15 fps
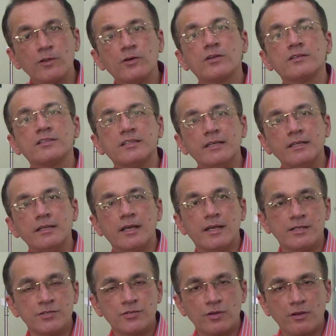fluorescein
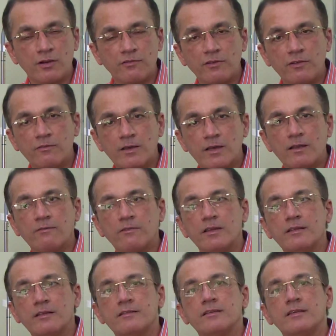angiography, where
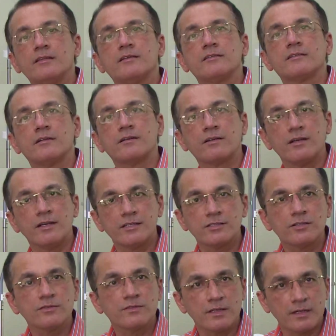we see the
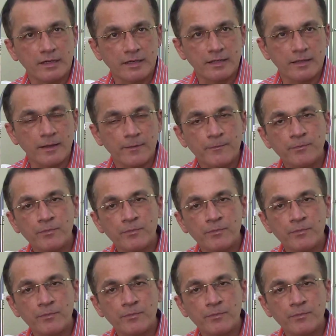circulation of the retina.